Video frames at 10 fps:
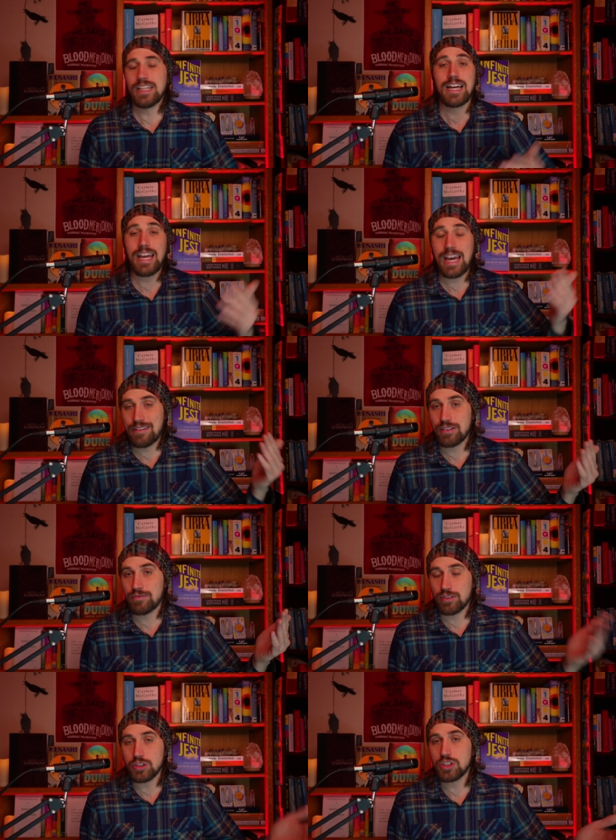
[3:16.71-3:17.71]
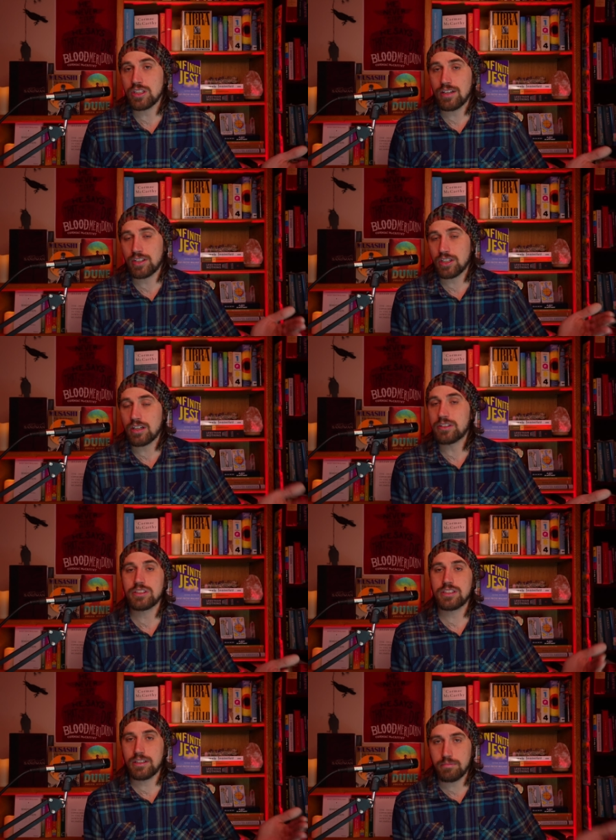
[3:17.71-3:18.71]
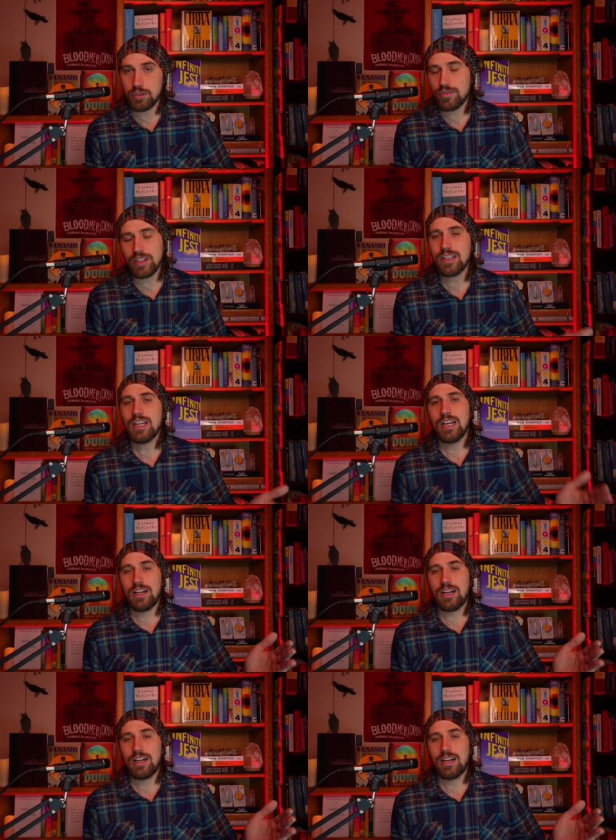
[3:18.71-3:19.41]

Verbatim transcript: And I have a version of The Gardener's Son movie.